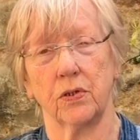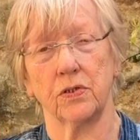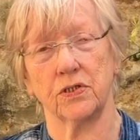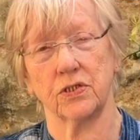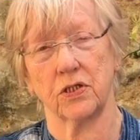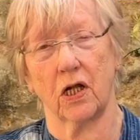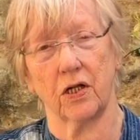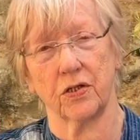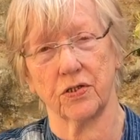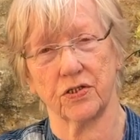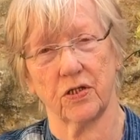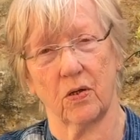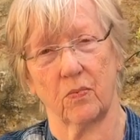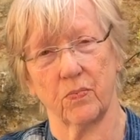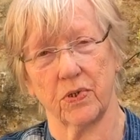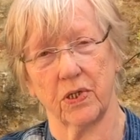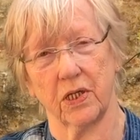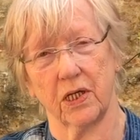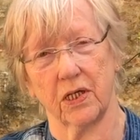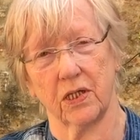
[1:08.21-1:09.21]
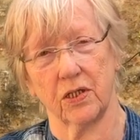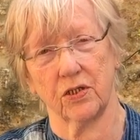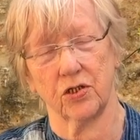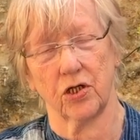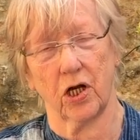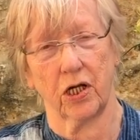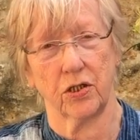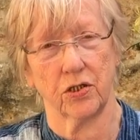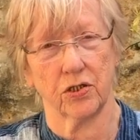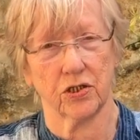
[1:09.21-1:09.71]
start something and
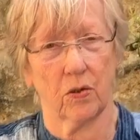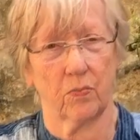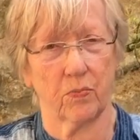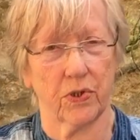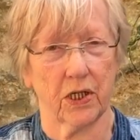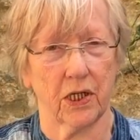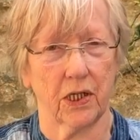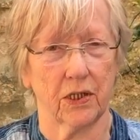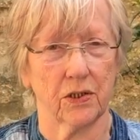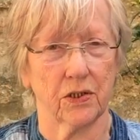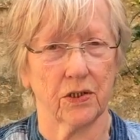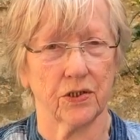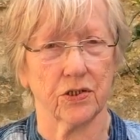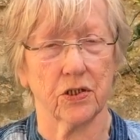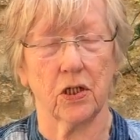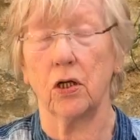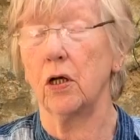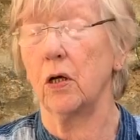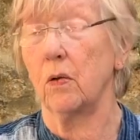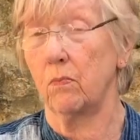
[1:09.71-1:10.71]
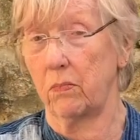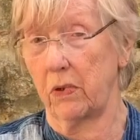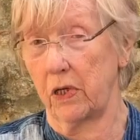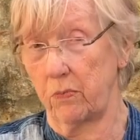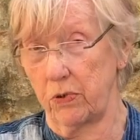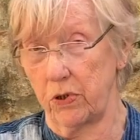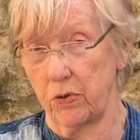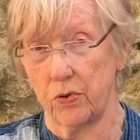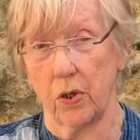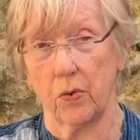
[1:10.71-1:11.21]
change something else.
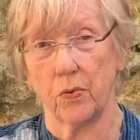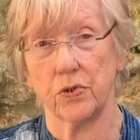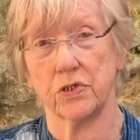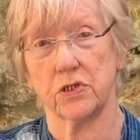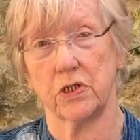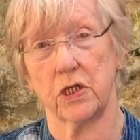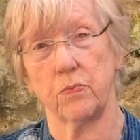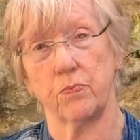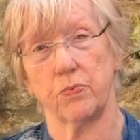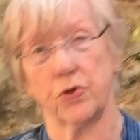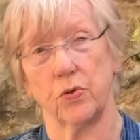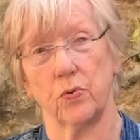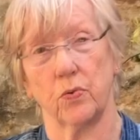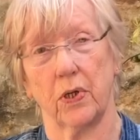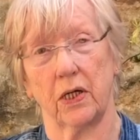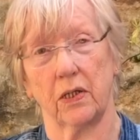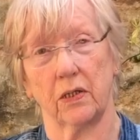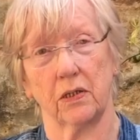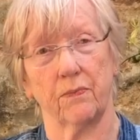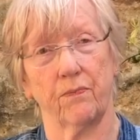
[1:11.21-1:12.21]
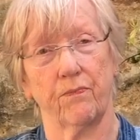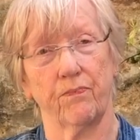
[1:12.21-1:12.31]
Maybe you don't sleep too well.